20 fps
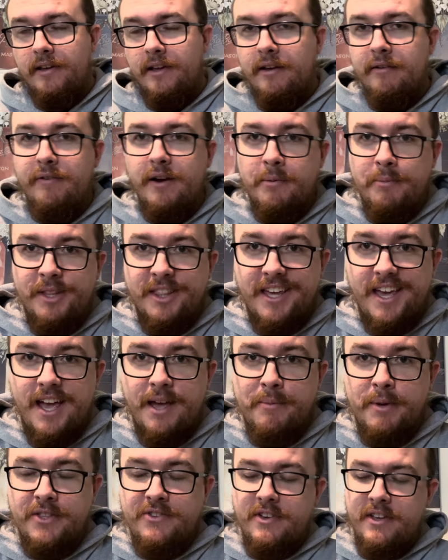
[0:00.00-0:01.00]
Find me in the
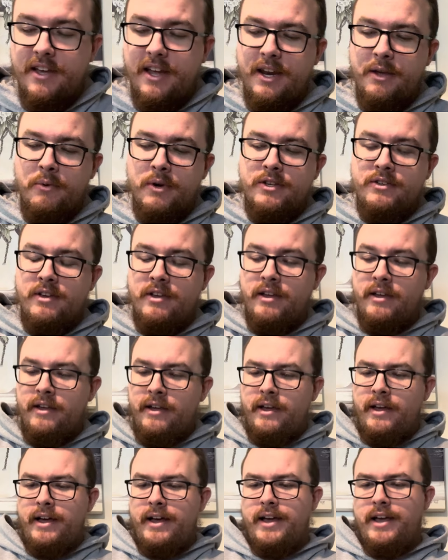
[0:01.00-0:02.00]
comments. Anyways,
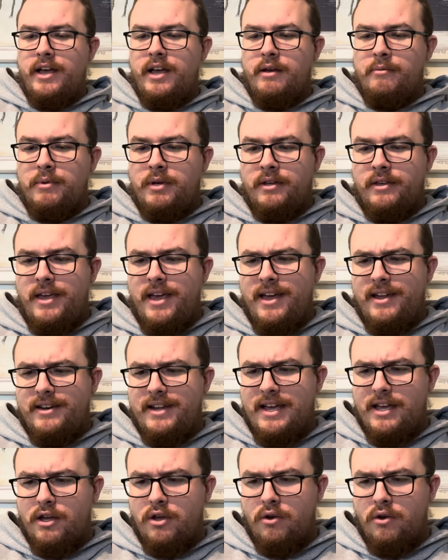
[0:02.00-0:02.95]
Diet